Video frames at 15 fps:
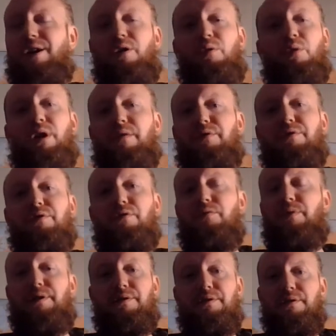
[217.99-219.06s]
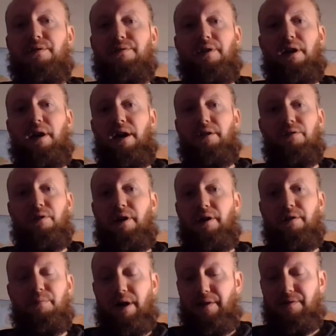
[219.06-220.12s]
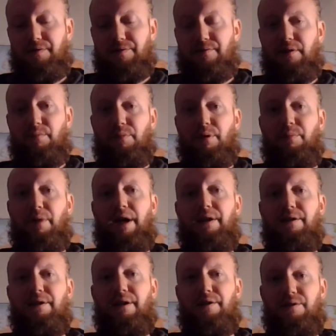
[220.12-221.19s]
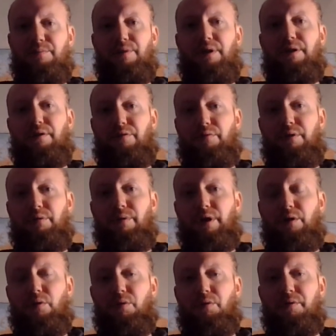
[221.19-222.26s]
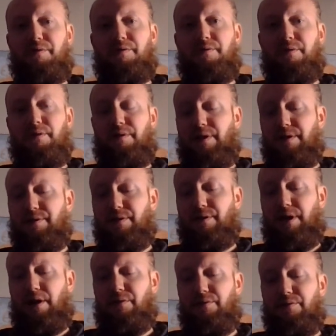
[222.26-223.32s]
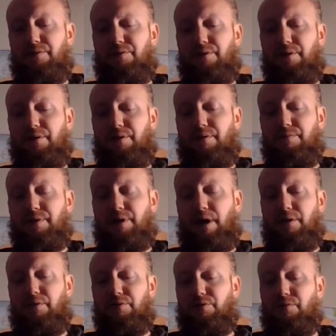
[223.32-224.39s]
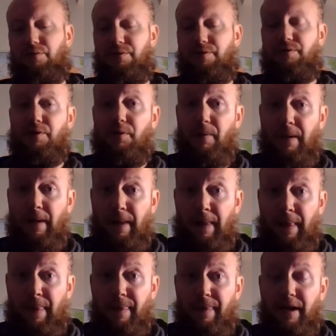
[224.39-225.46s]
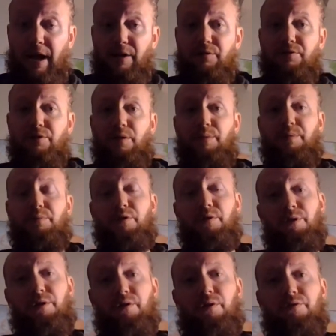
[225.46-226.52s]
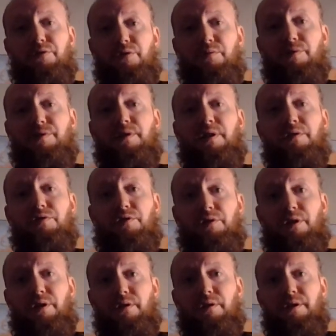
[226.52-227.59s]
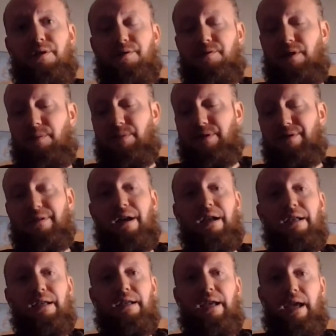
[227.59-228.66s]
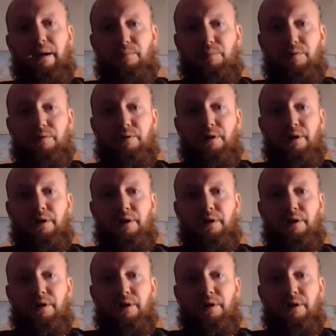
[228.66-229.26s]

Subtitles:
Whatever 2 weeks is. I don't know how the math is done, but mine it ends up being a 3 week course, and that's a college. It was a college course. So the guy who taught me permaculture was an engineer, and his name is Lonnie Gamble.